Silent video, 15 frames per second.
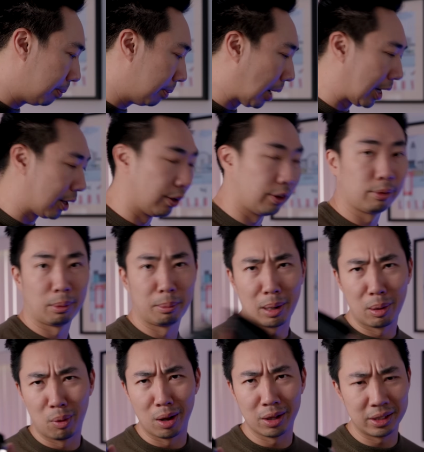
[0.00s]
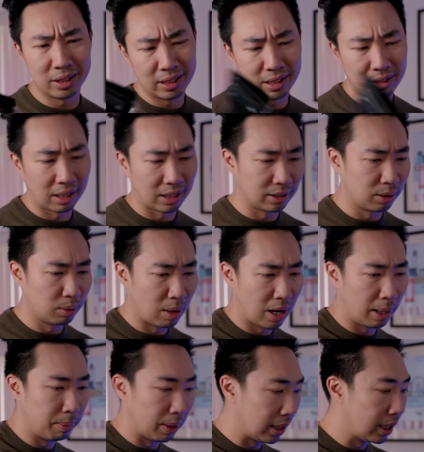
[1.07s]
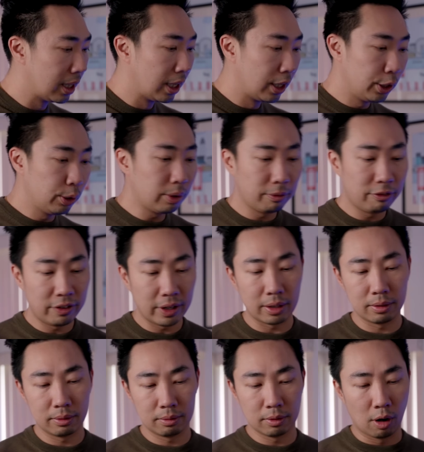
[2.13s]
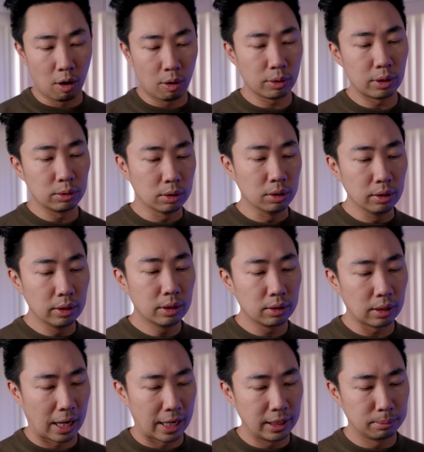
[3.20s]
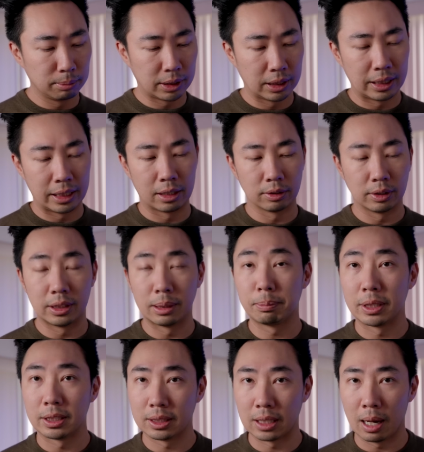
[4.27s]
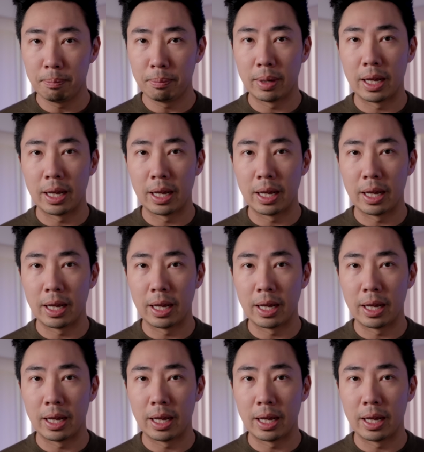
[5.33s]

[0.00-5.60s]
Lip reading: I could throw my wallet in here, I don't know why, but you can fit all those little items in here, zip this up,